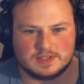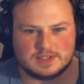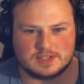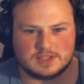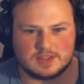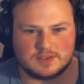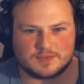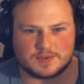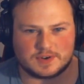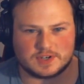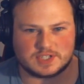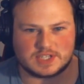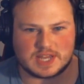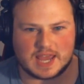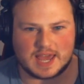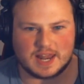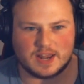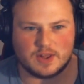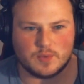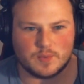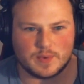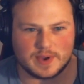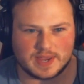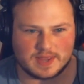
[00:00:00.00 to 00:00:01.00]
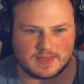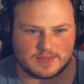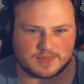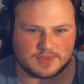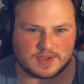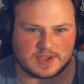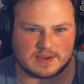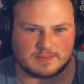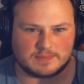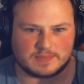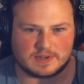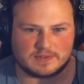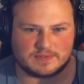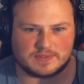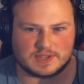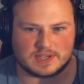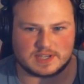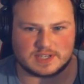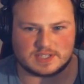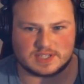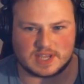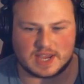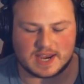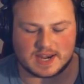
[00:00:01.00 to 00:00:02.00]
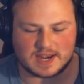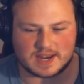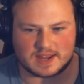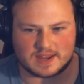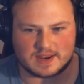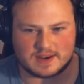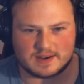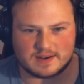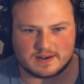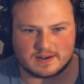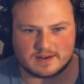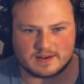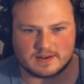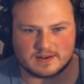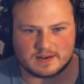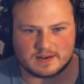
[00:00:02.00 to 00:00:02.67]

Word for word: This is the first Halloween themed of these, ain't it?